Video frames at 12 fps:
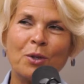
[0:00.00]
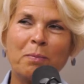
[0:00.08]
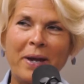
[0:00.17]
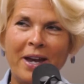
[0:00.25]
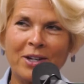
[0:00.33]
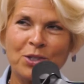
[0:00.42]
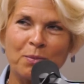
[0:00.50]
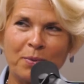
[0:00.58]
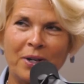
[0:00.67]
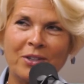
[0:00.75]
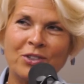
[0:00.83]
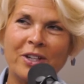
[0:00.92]
So your
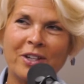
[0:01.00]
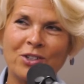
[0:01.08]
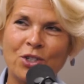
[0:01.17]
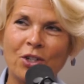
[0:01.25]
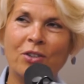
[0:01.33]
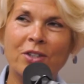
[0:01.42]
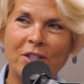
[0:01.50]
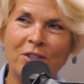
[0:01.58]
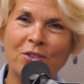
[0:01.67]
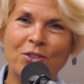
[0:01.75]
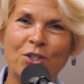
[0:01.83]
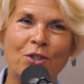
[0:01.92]
passion project turned
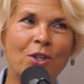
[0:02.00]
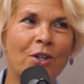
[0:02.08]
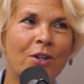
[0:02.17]
into